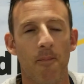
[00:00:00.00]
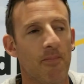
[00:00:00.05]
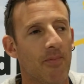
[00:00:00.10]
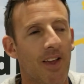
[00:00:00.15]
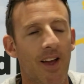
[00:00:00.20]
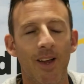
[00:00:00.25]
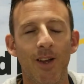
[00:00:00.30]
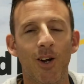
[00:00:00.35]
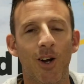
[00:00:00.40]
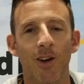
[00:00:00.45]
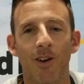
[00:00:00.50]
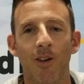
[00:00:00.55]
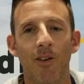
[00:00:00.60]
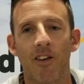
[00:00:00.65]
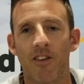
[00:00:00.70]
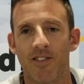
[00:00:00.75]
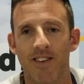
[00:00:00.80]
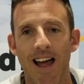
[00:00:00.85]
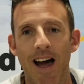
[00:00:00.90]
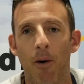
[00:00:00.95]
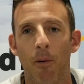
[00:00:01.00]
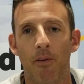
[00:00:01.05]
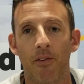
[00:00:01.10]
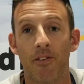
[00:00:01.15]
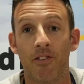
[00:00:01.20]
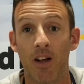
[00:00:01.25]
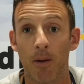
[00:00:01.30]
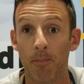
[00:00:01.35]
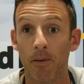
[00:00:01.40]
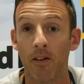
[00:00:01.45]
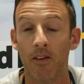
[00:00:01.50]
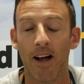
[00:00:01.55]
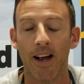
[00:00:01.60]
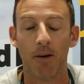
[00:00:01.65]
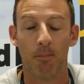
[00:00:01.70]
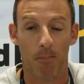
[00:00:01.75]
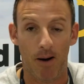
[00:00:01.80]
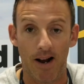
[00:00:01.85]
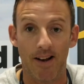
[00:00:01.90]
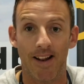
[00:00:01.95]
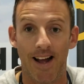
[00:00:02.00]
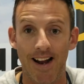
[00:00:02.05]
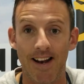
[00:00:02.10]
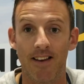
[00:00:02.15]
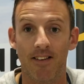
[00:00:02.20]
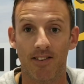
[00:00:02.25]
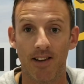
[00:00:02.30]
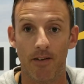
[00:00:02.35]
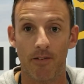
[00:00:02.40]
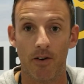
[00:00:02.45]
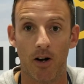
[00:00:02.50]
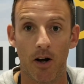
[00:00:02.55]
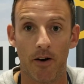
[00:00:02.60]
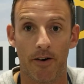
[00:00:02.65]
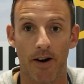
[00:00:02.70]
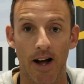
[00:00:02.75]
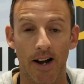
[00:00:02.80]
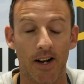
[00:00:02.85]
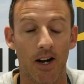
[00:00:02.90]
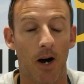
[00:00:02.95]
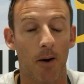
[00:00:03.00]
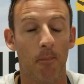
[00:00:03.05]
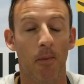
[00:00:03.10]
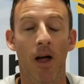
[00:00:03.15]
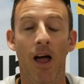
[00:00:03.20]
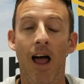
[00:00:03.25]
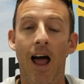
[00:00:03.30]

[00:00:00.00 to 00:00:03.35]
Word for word: Right. You can do this now with something like my 9700 Icom